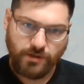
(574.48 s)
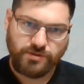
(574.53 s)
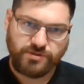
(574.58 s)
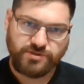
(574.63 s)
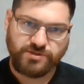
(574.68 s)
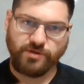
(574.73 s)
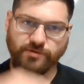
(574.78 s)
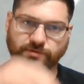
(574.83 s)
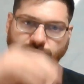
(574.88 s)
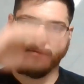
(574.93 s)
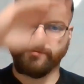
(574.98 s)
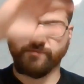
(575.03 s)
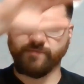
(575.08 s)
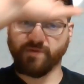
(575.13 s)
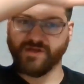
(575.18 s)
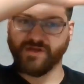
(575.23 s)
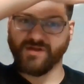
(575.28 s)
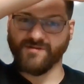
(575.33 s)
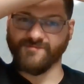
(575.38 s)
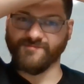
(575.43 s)
So there would
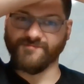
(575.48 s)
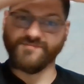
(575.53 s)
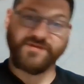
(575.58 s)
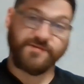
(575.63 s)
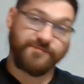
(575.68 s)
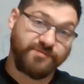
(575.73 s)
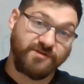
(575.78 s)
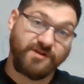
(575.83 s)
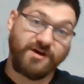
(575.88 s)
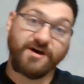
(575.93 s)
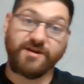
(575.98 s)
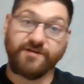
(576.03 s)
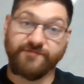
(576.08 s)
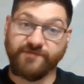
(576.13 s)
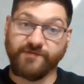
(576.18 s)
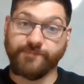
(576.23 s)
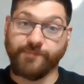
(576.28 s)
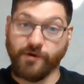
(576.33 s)
be the blood of a